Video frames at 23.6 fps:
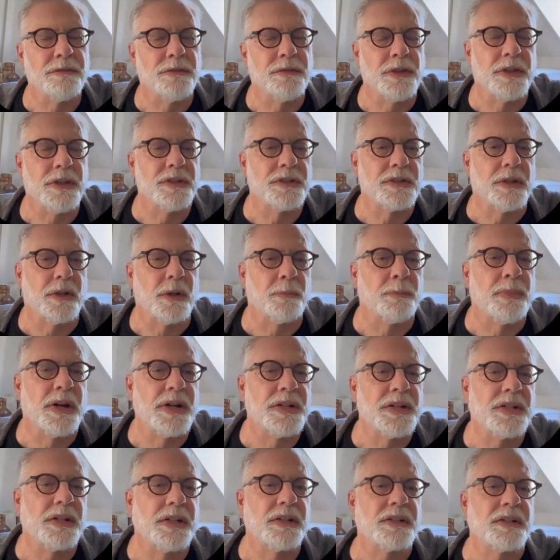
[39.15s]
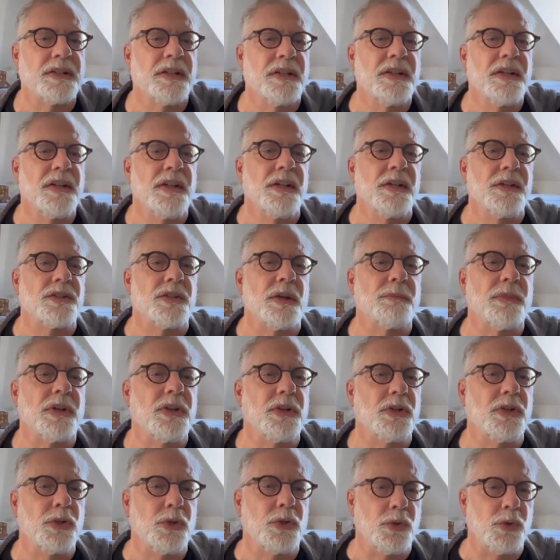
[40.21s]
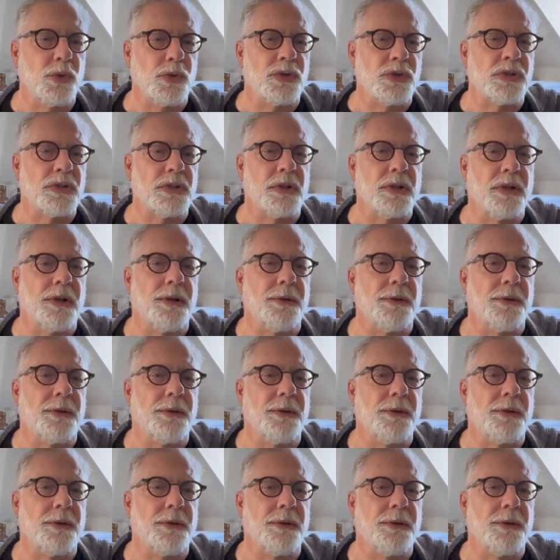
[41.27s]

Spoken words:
for this little project. So I'm going to use,